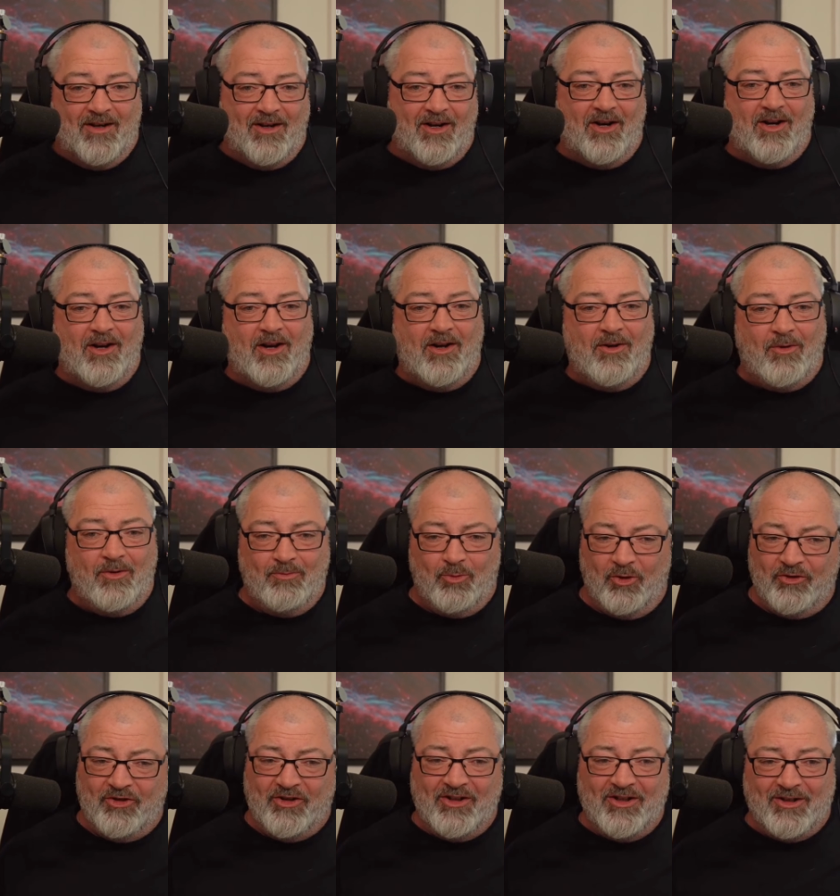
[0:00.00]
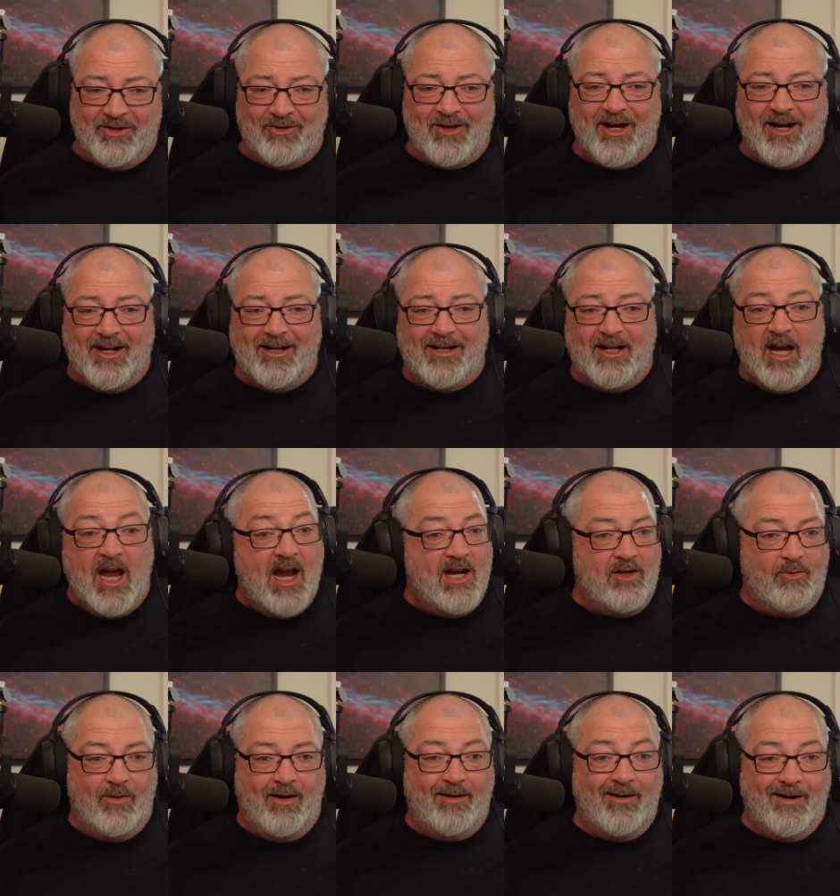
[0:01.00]
I, I wasn't grey
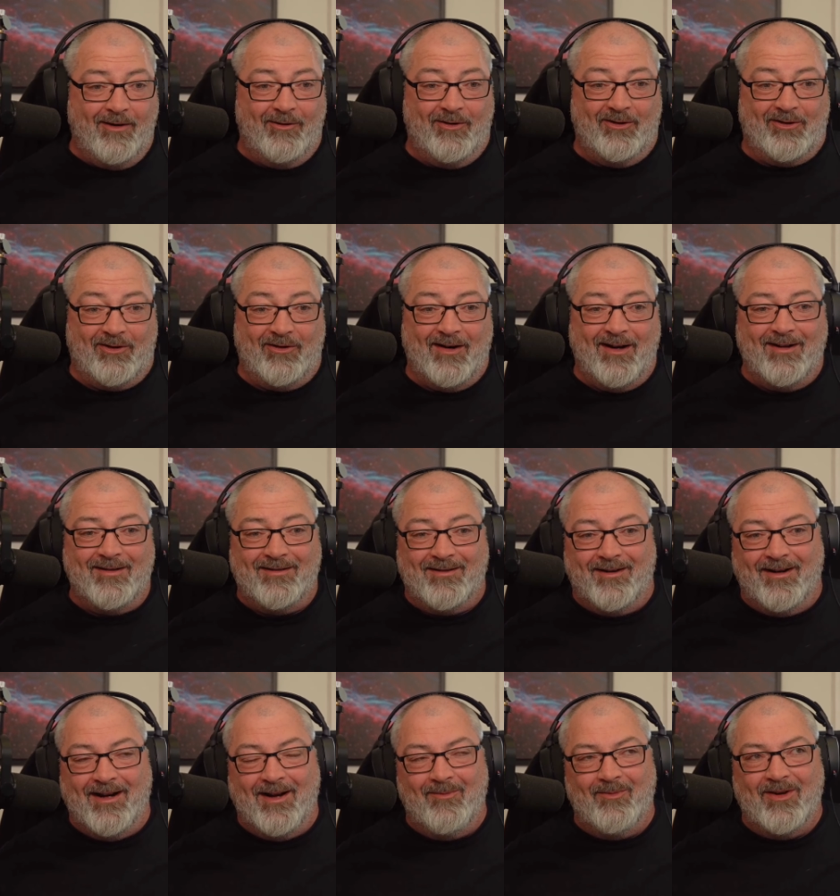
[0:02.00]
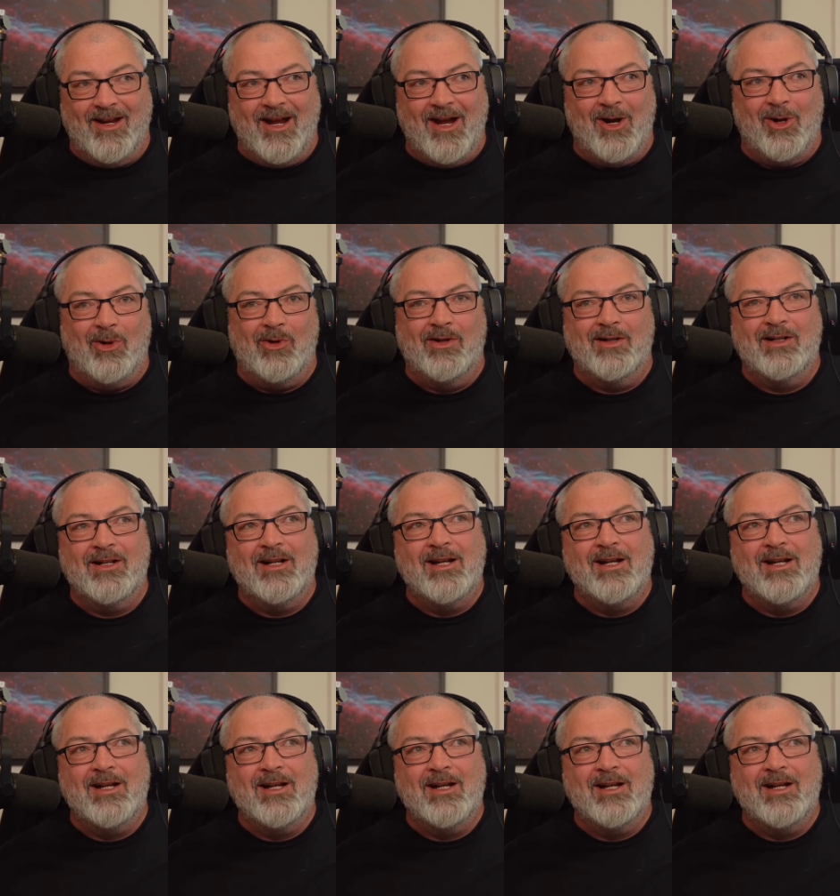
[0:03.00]
anywhere near as grey as I am now.